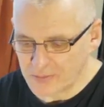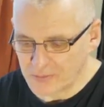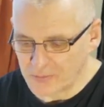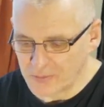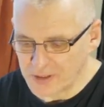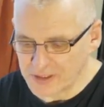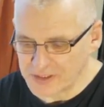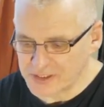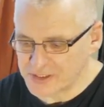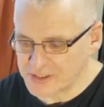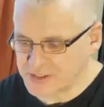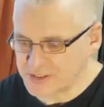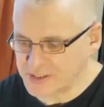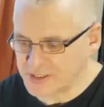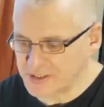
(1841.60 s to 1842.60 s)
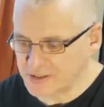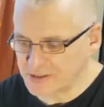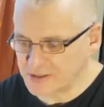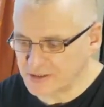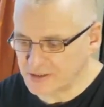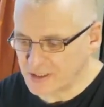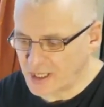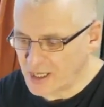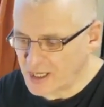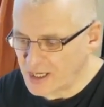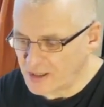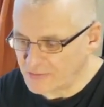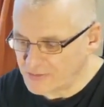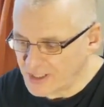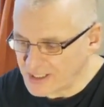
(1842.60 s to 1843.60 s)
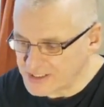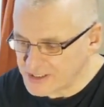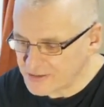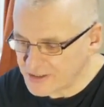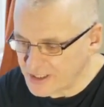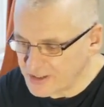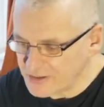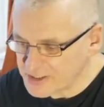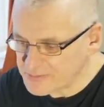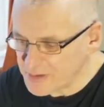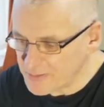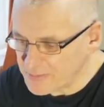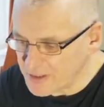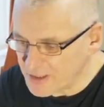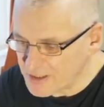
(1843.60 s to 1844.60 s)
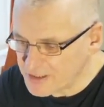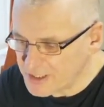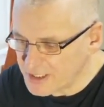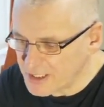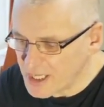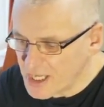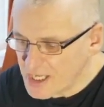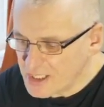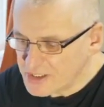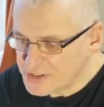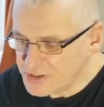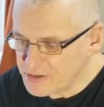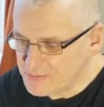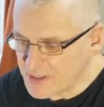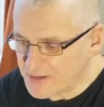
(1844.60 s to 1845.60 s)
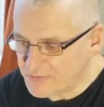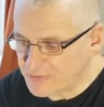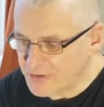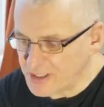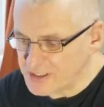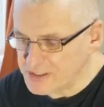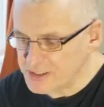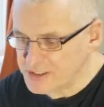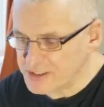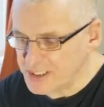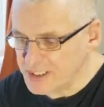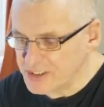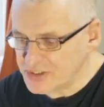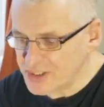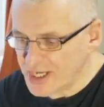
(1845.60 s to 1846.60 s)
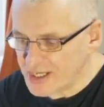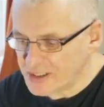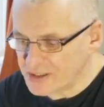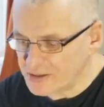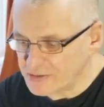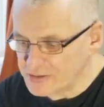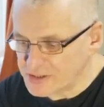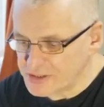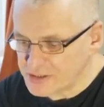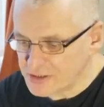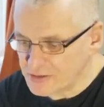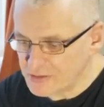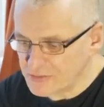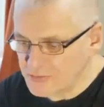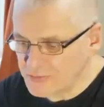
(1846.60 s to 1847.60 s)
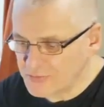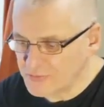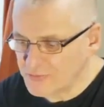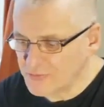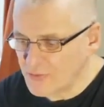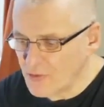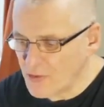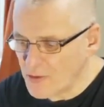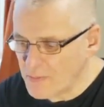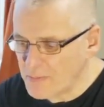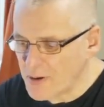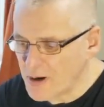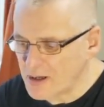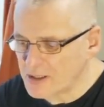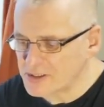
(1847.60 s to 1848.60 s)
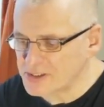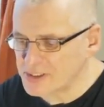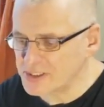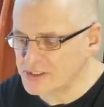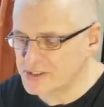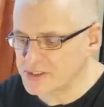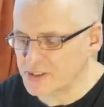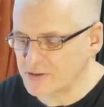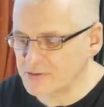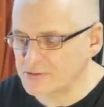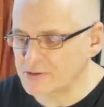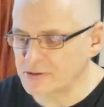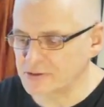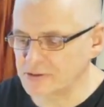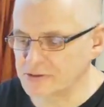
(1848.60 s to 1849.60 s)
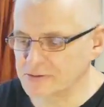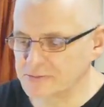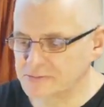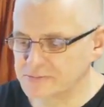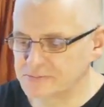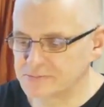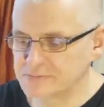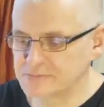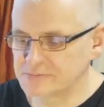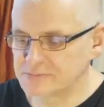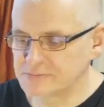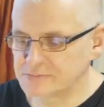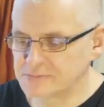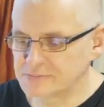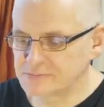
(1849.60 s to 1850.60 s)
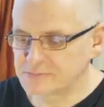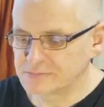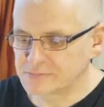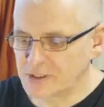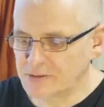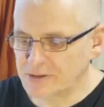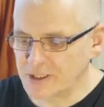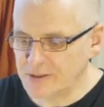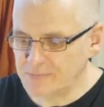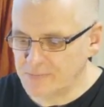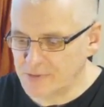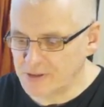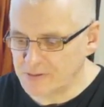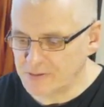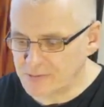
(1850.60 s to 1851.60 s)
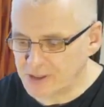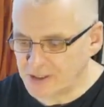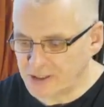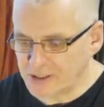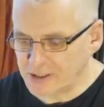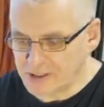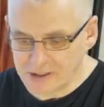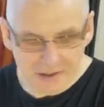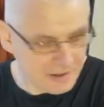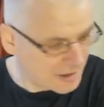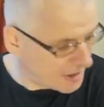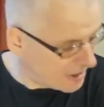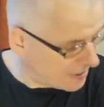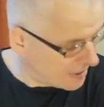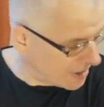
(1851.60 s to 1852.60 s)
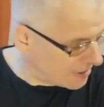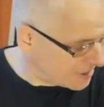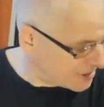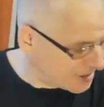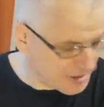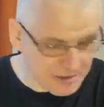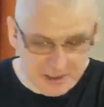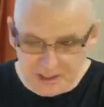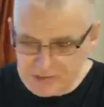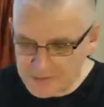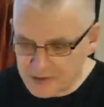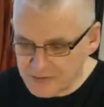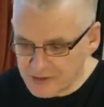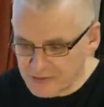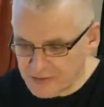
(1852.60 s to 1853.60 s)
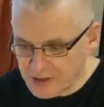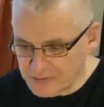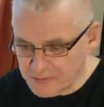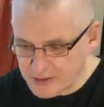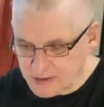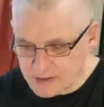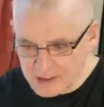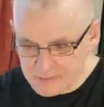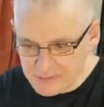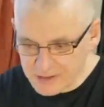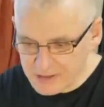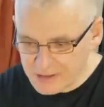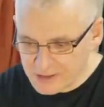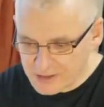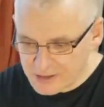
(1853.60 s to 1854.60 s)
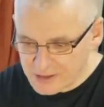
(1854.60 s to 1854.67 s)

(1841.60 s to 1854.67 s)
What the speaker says: We're still... right, okay, Jos Pepe. I think 2 main phrases, each echoed. So 4 bars in total. Okay, well, my co-host is just moving around behind me.